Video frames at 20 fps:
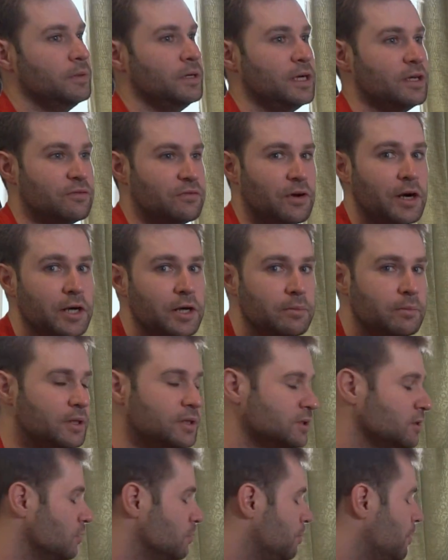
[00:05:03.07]

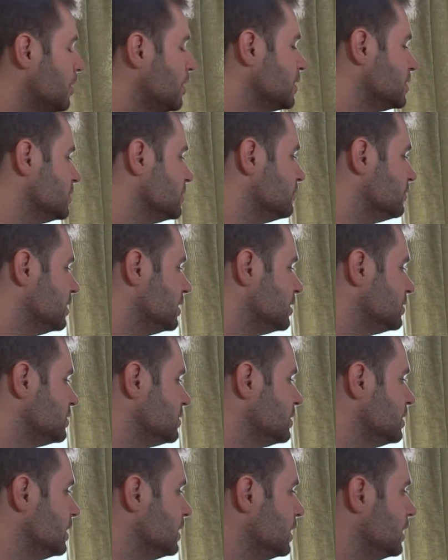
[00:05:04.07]
environmental part of it,
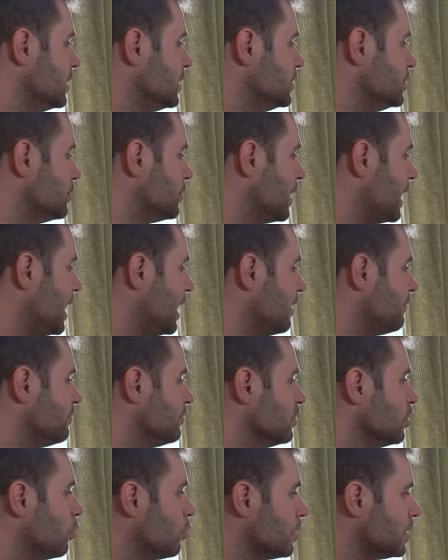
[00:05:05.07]
you have
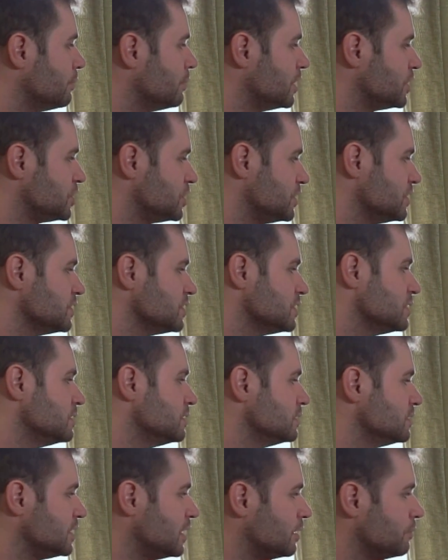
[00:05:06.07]
lower emissions,
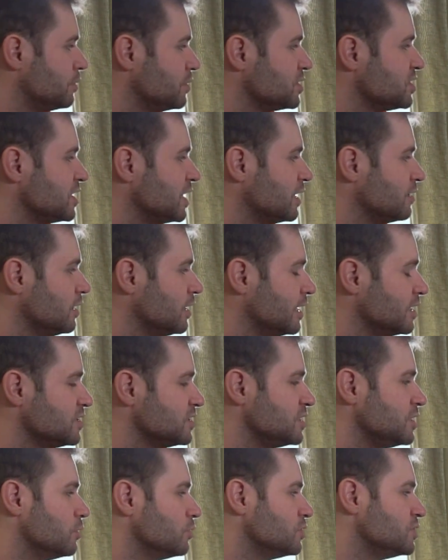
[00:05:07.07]
10% less
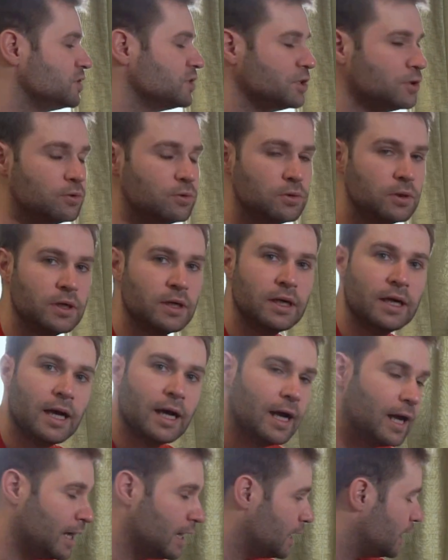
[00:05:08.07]
CO2,
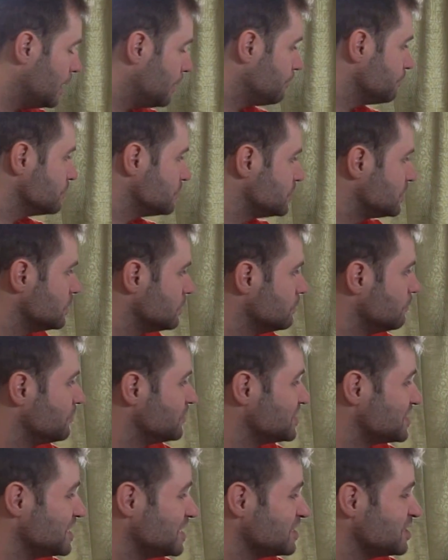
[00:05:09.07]

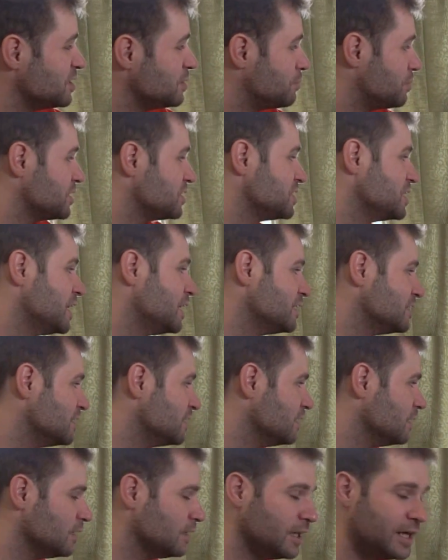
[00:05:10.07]
60%
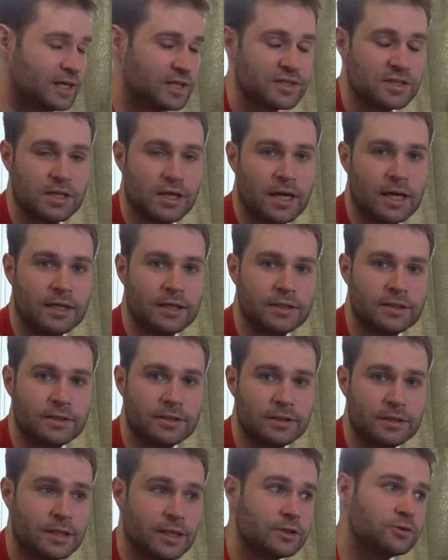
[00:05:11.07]
less
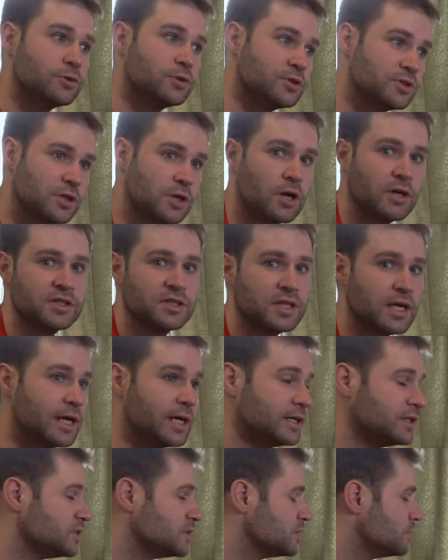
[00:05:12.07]
nitrous
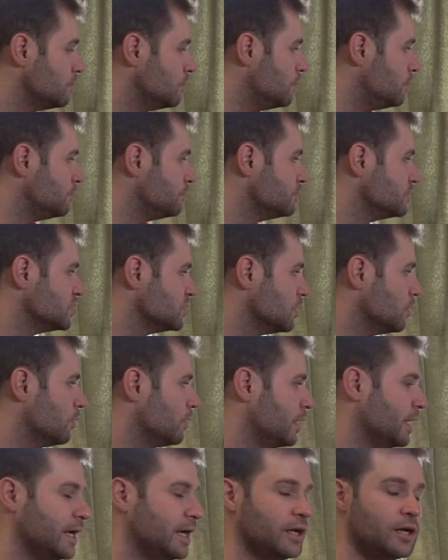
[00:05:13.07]
oxides, so
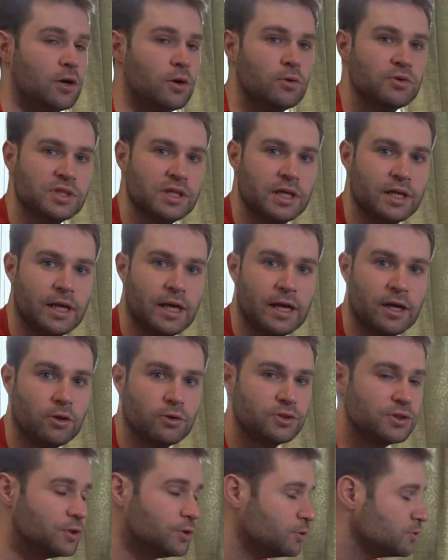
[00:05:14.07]
NOs and
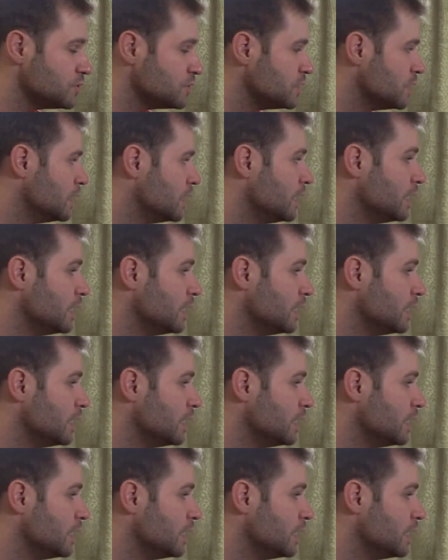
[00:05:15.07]
NO2s.